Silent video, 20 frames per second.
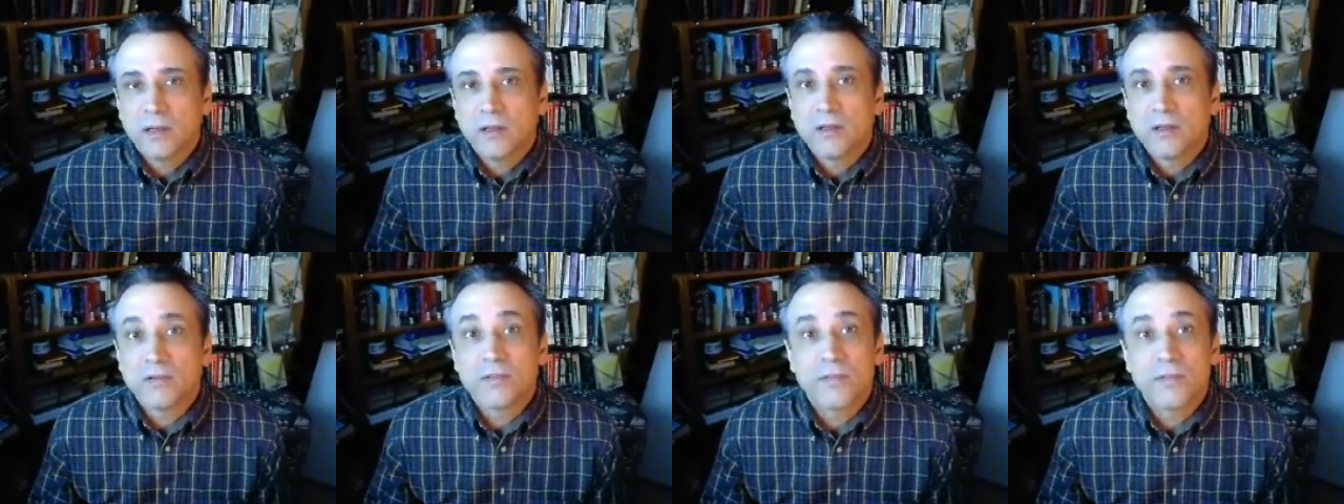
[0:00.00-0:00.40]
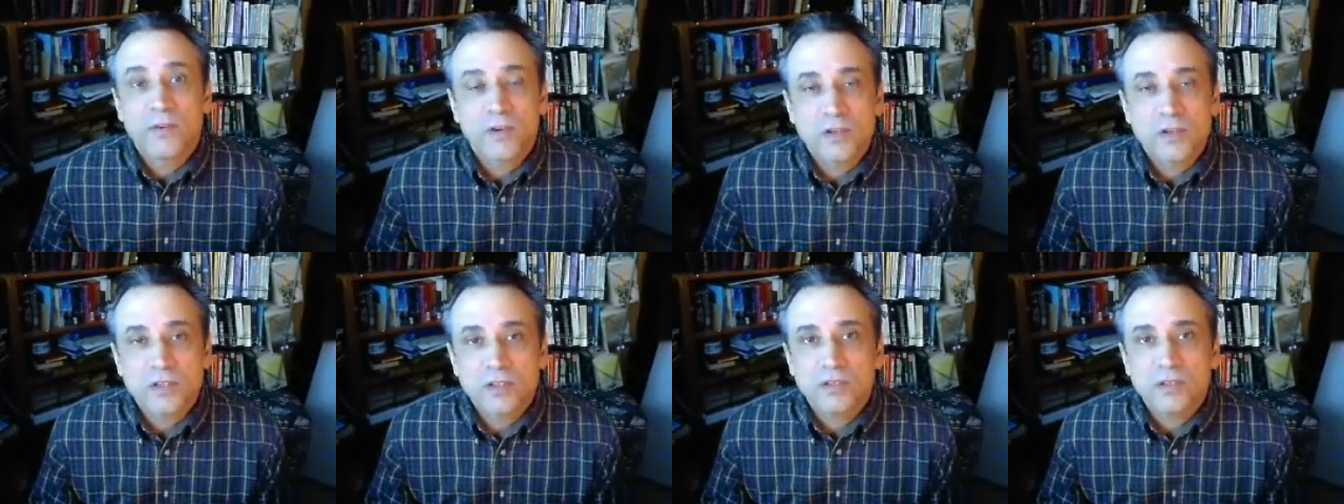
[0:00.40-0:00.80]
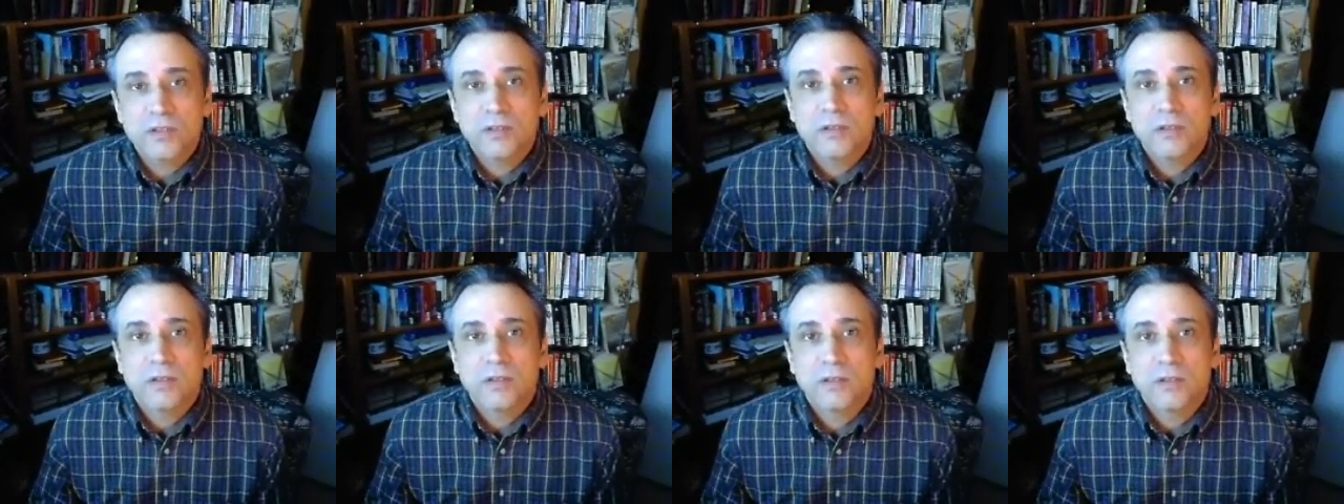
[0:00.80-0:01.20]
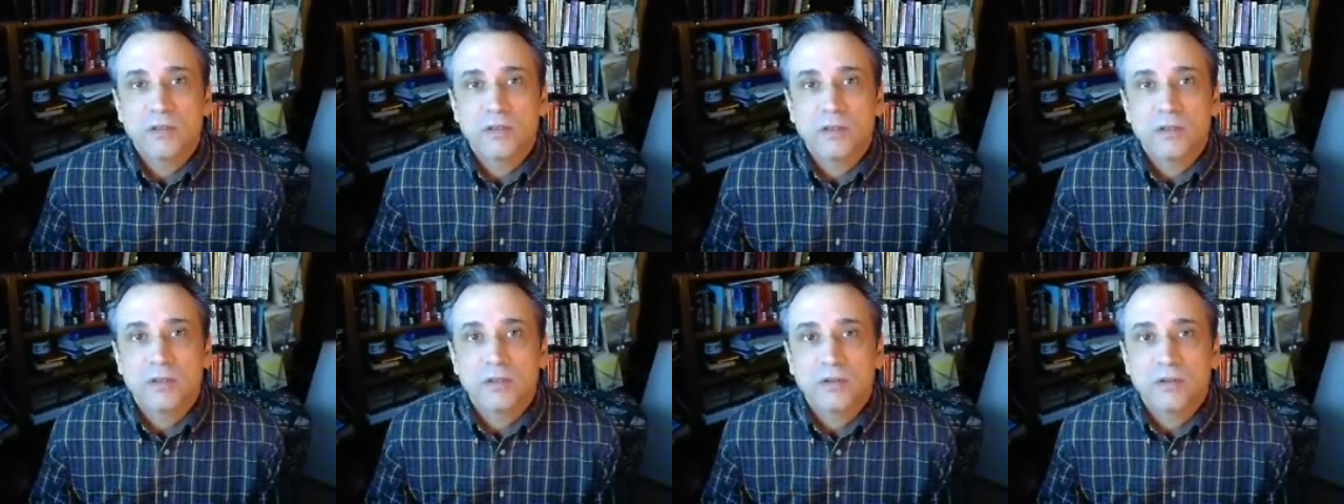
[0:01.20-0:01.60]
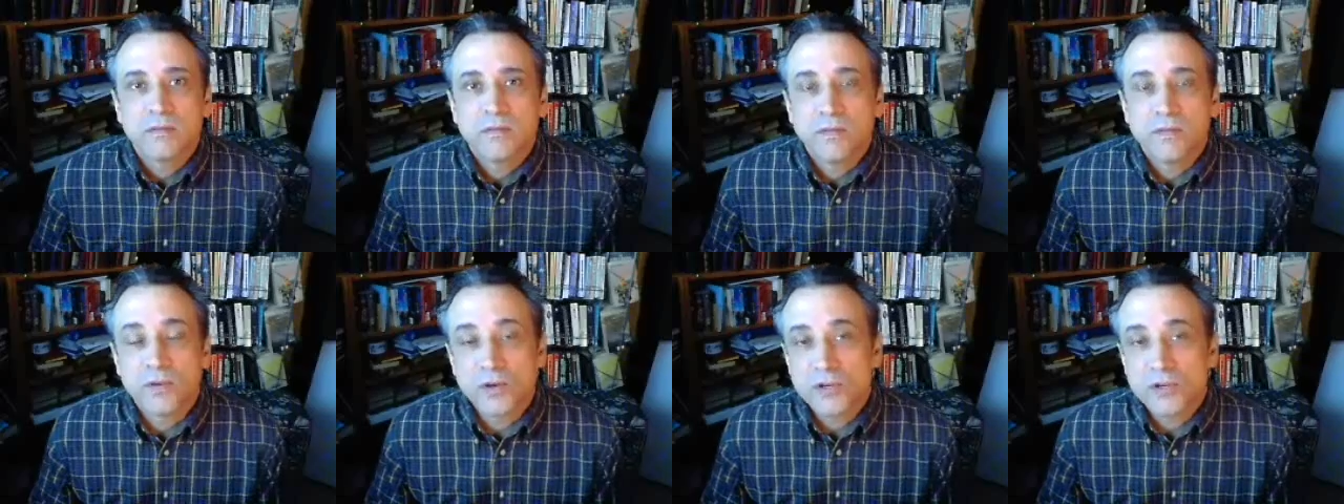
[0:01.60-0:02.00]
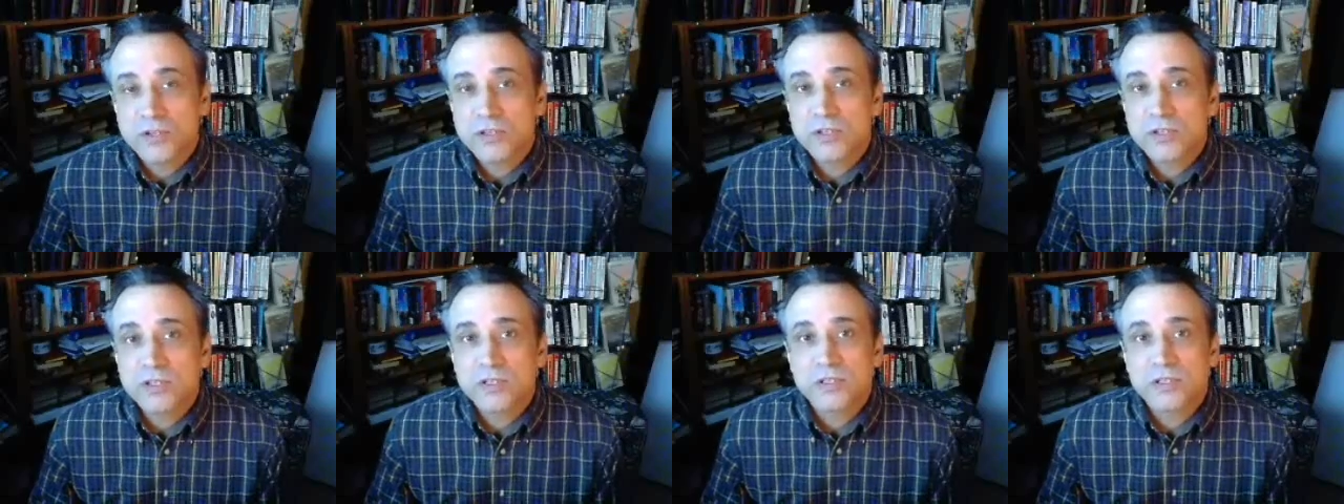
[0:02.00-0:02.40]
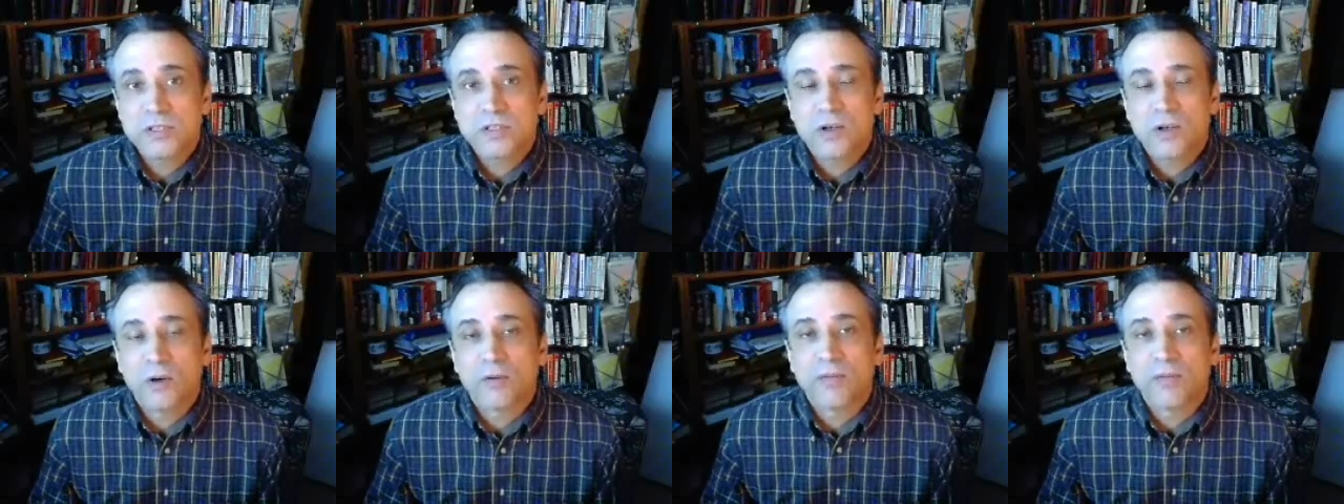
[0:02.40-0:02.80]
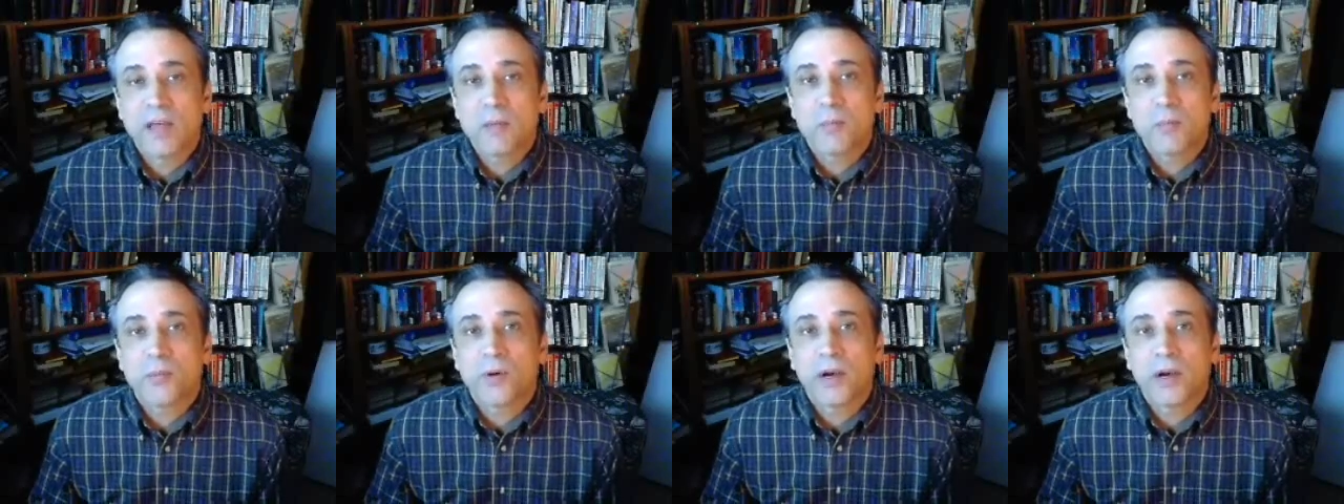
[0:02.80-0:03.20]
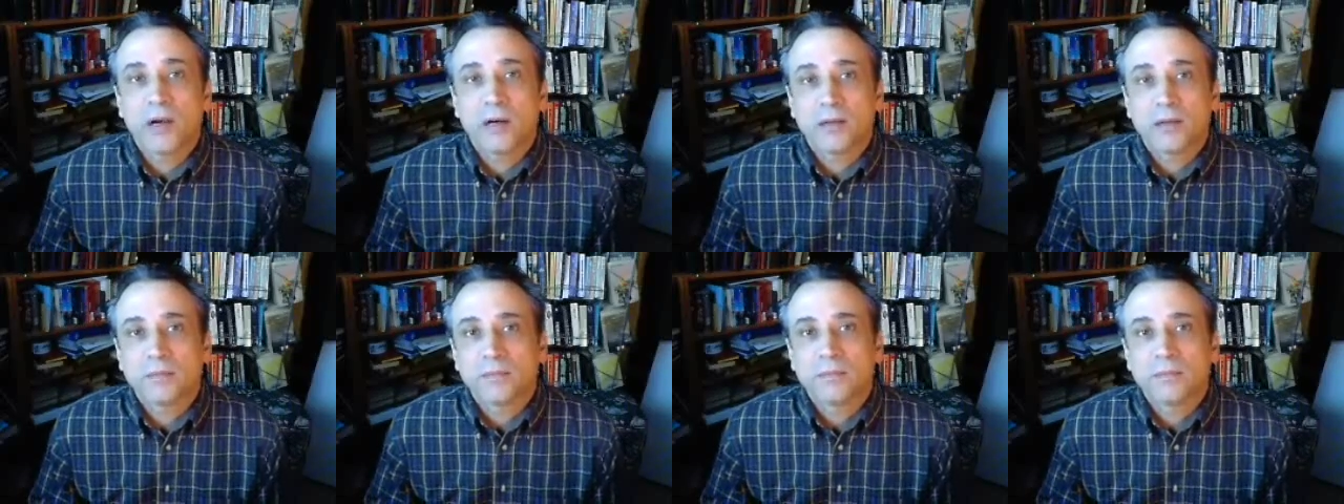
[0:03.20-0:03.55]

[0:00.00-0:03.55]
The first verses of that prayer,